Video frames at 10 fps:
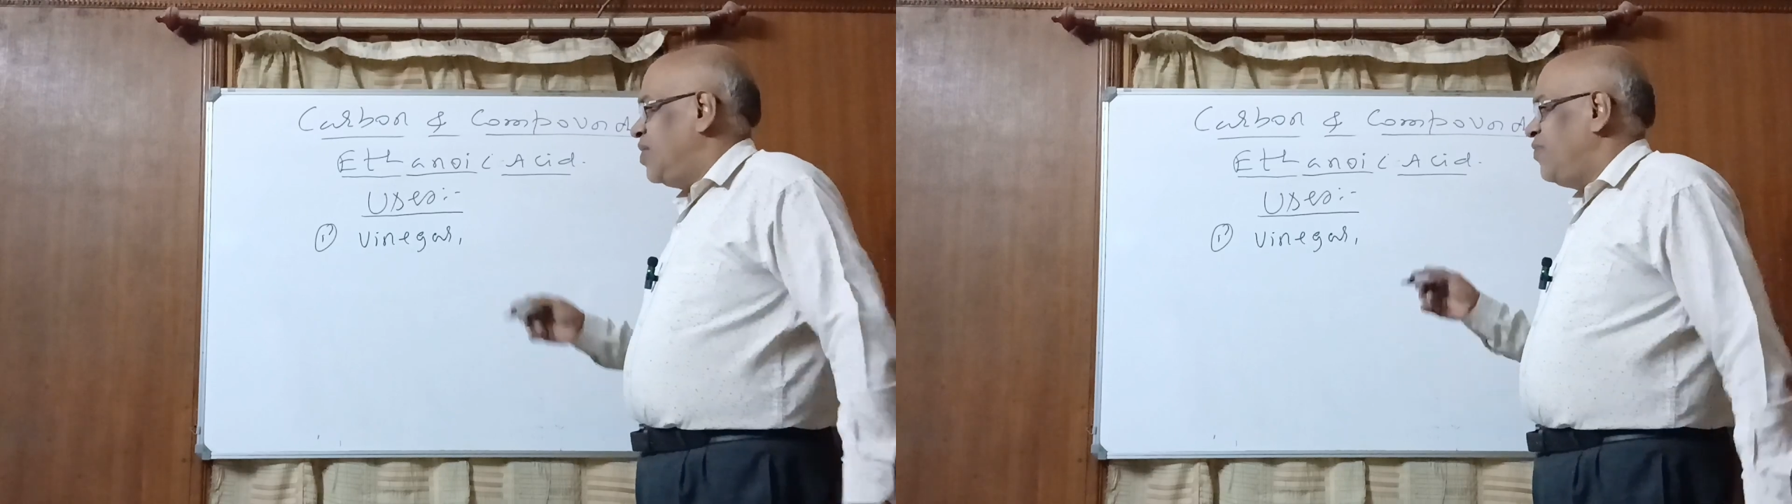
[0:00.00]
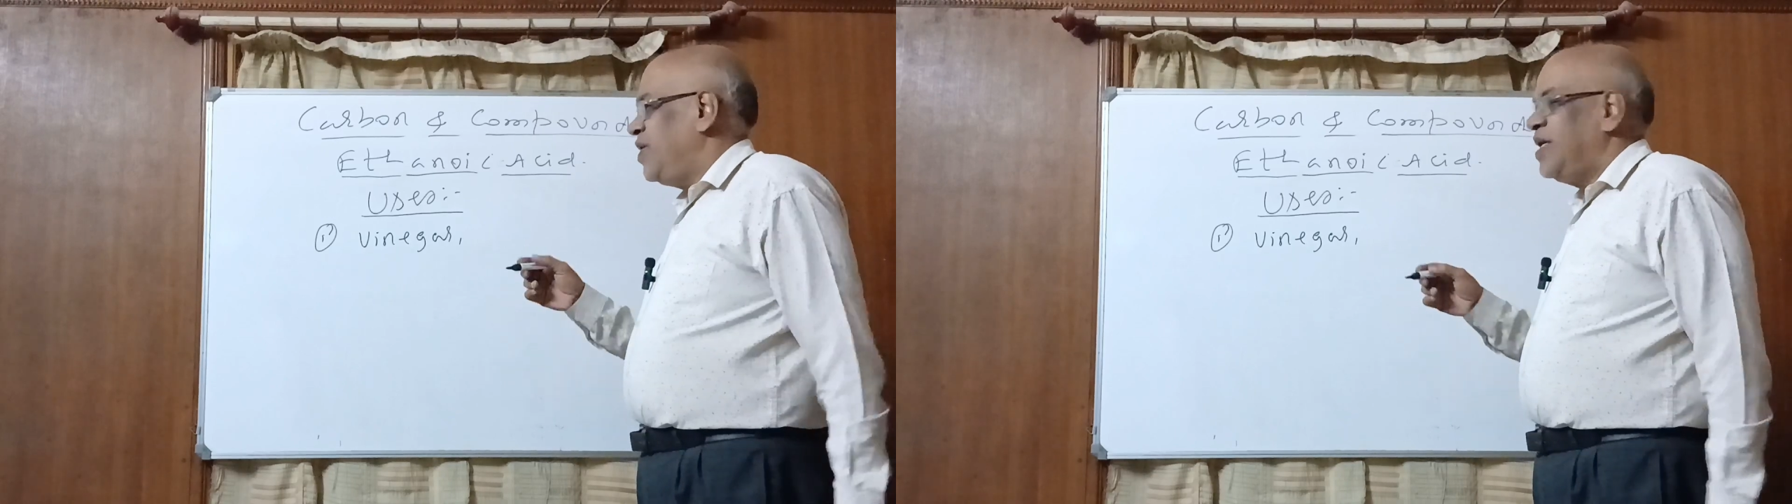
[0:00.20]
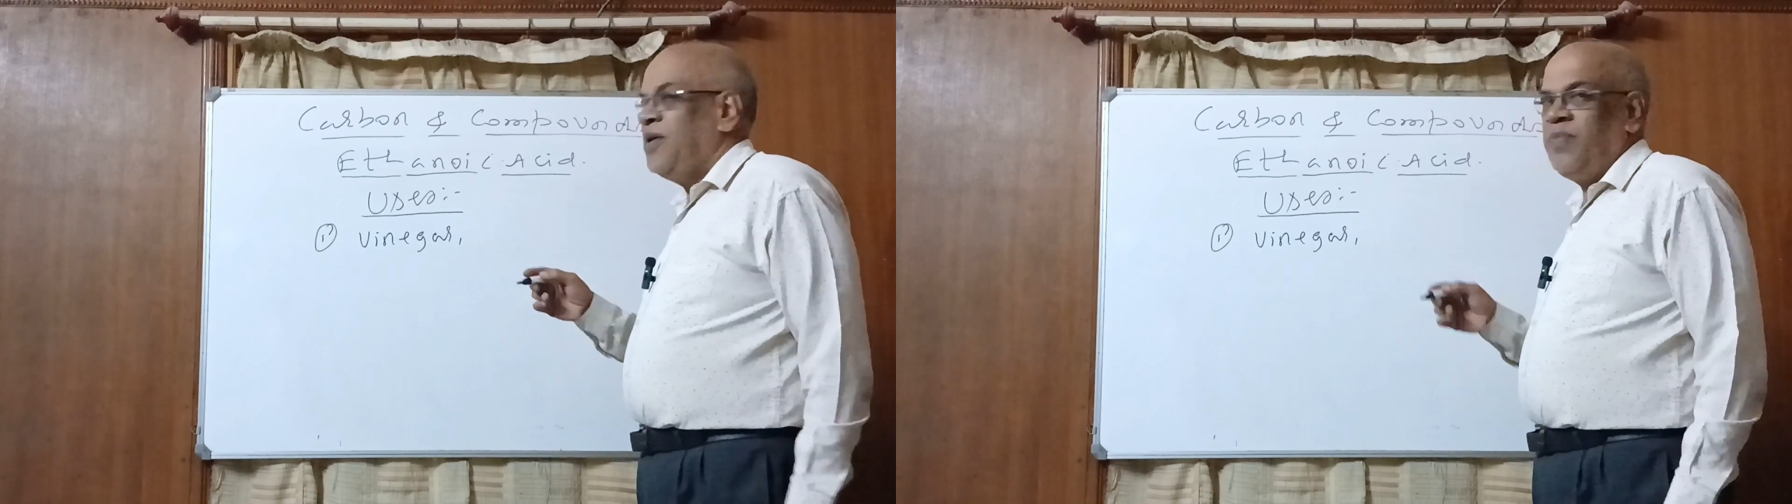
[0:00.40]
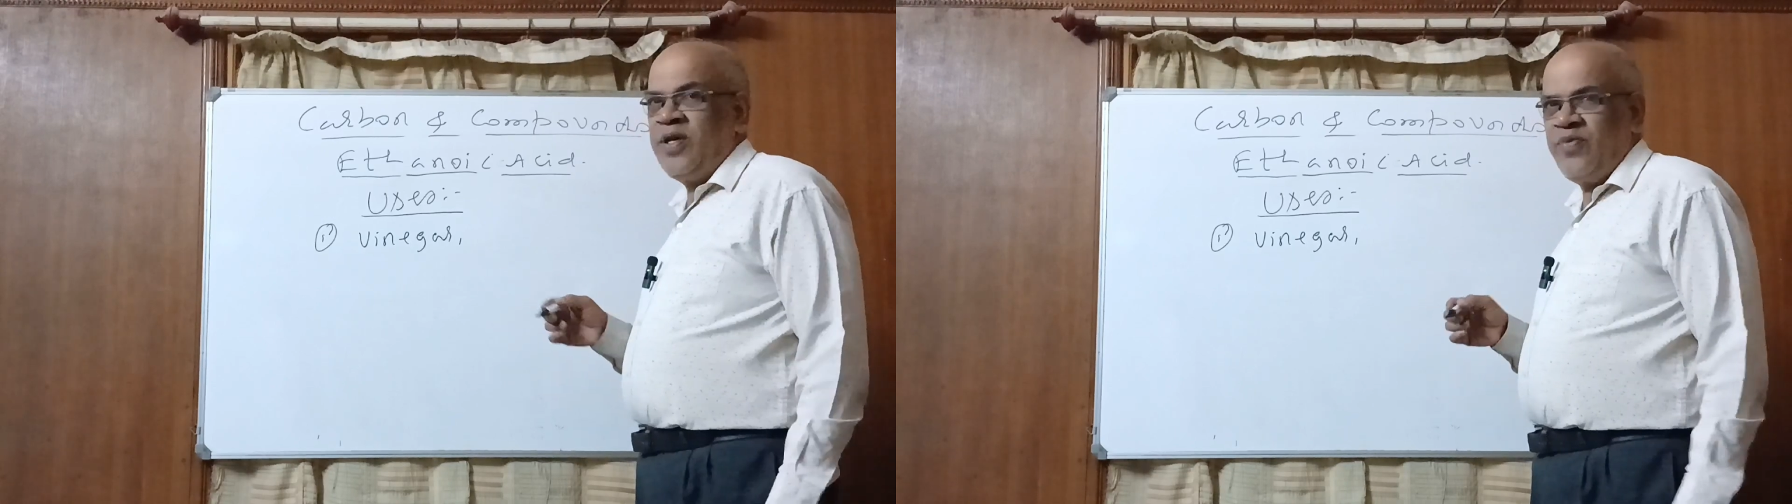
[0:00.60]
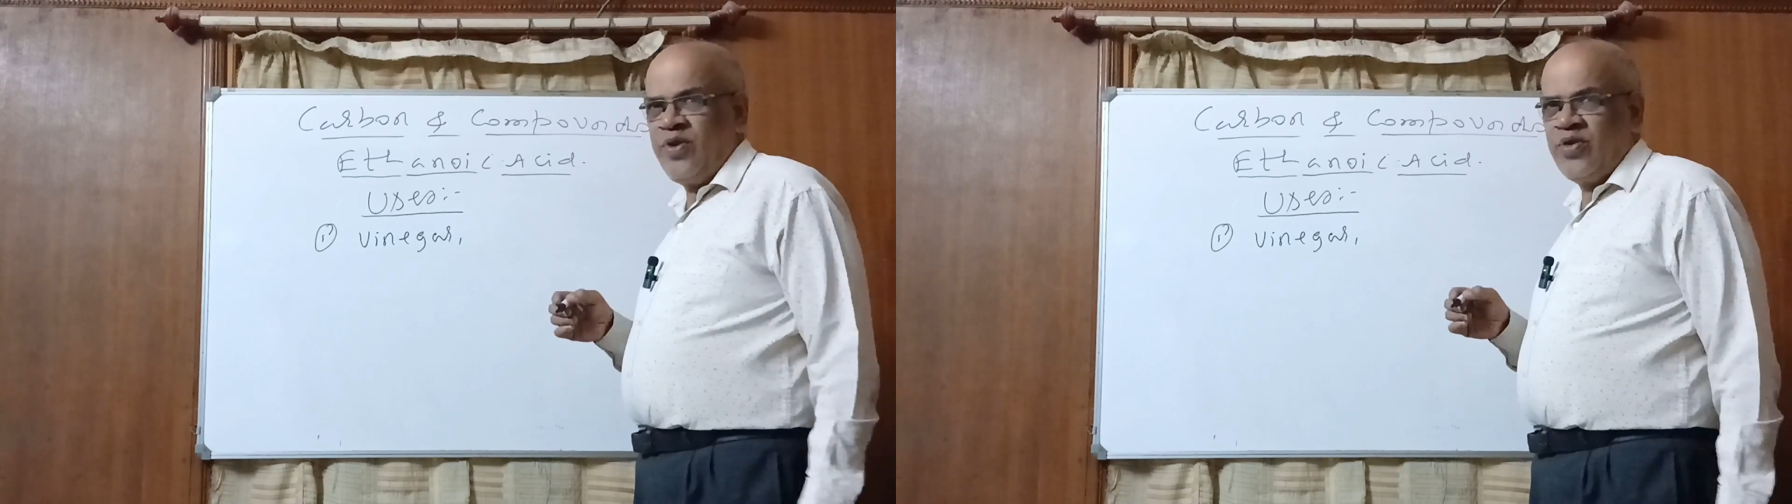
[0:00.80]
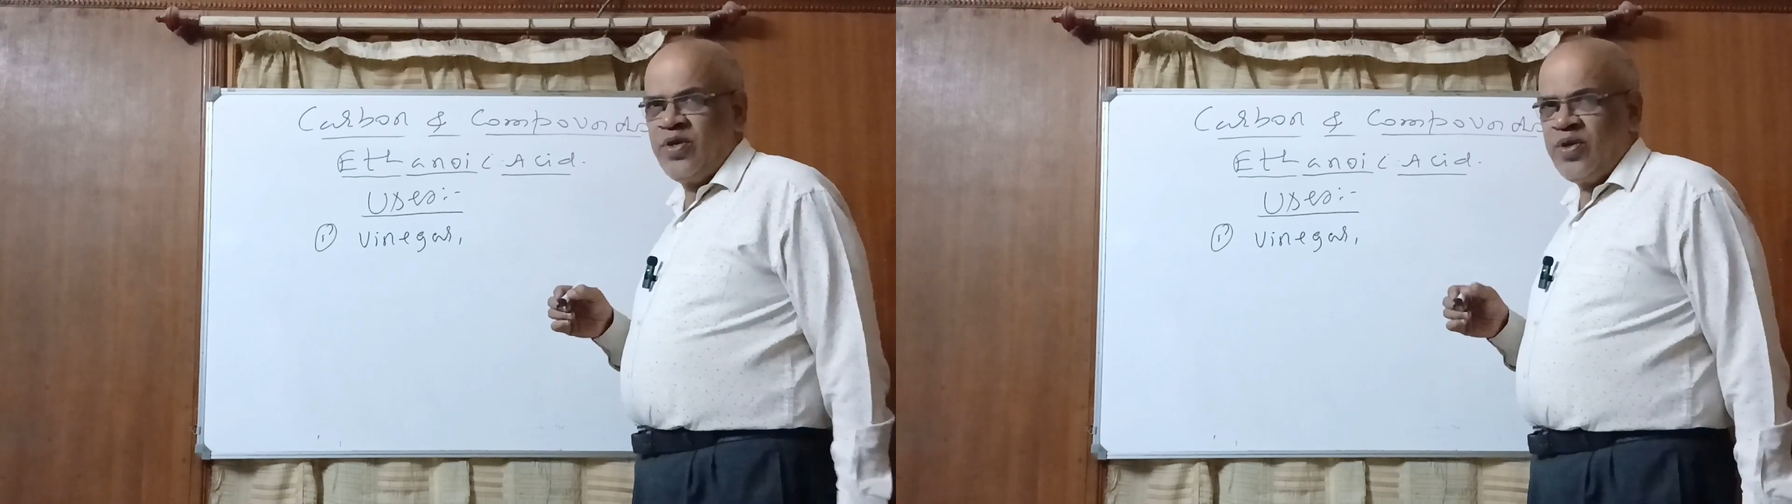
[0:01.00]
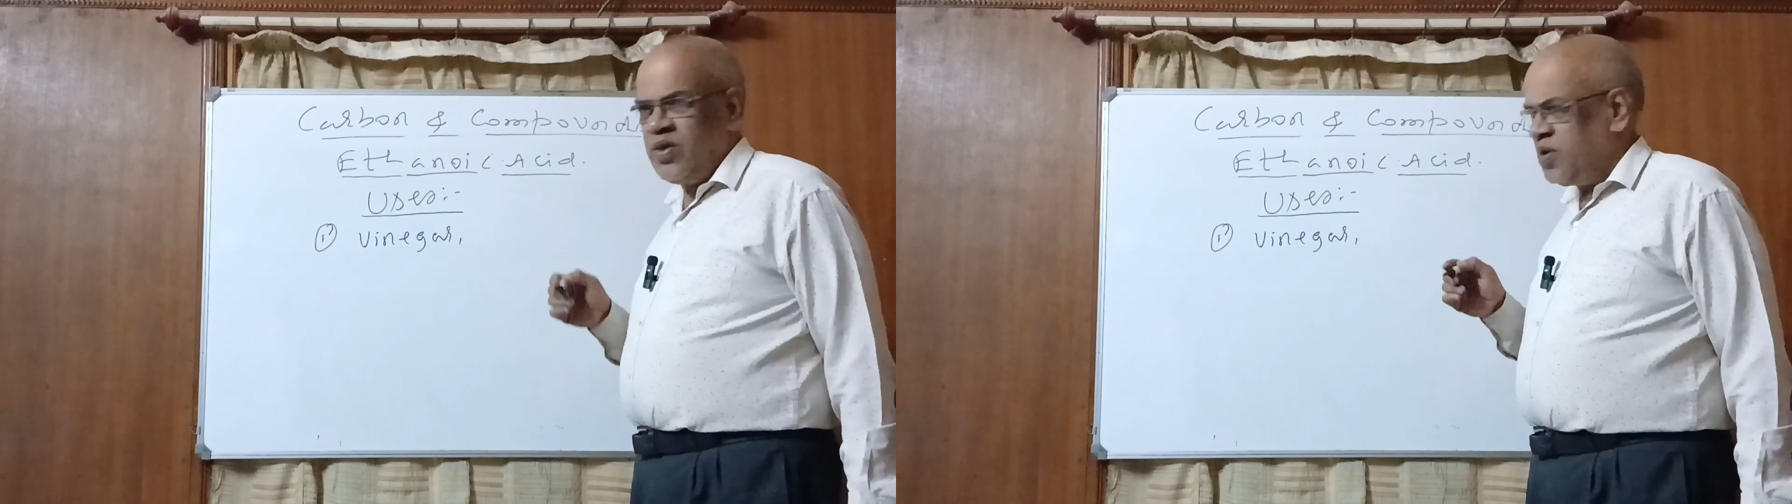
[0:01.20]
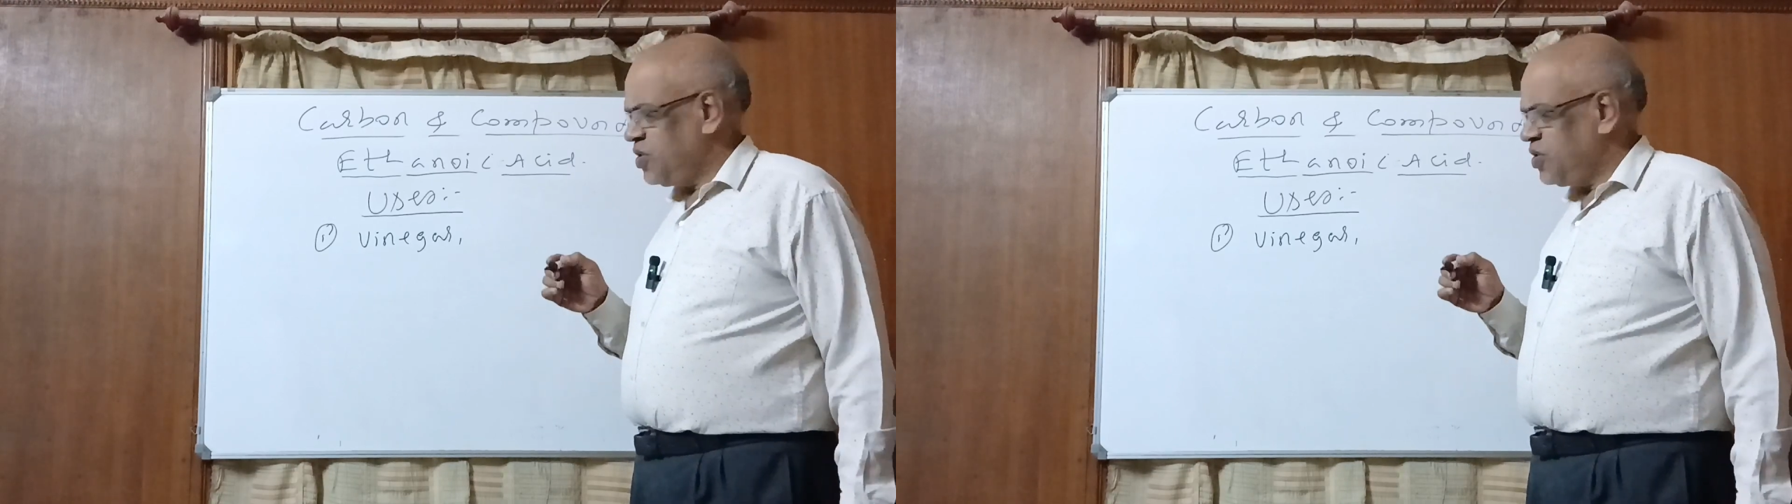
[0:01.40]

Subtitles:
we keep it, we use it